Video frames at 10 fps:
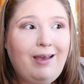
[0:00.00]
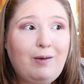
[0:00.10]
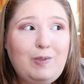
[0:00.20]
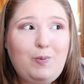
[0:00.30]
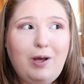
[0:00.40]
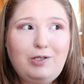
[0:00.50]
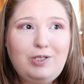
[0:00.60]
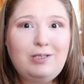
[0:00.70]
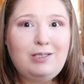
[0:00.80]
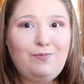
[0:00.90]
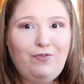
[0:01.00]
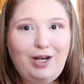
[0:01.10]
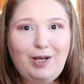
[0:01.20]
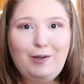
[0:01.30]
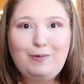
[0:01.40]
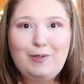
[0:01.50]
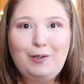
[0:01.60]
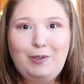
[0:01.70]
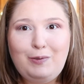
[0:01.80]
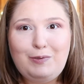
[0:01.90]
I was watching some videos
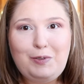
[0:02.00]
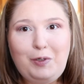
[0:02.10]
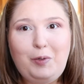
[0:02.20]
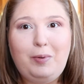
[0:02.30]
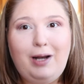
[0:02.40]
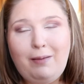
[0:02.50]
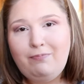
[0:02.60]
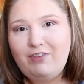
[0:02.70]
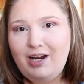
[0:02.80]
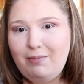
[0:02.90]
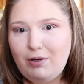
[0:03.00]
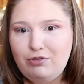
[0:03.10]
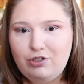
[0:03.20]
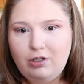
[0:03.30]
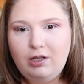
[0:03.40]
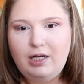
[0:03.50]
on YouTube and I'm very emotional.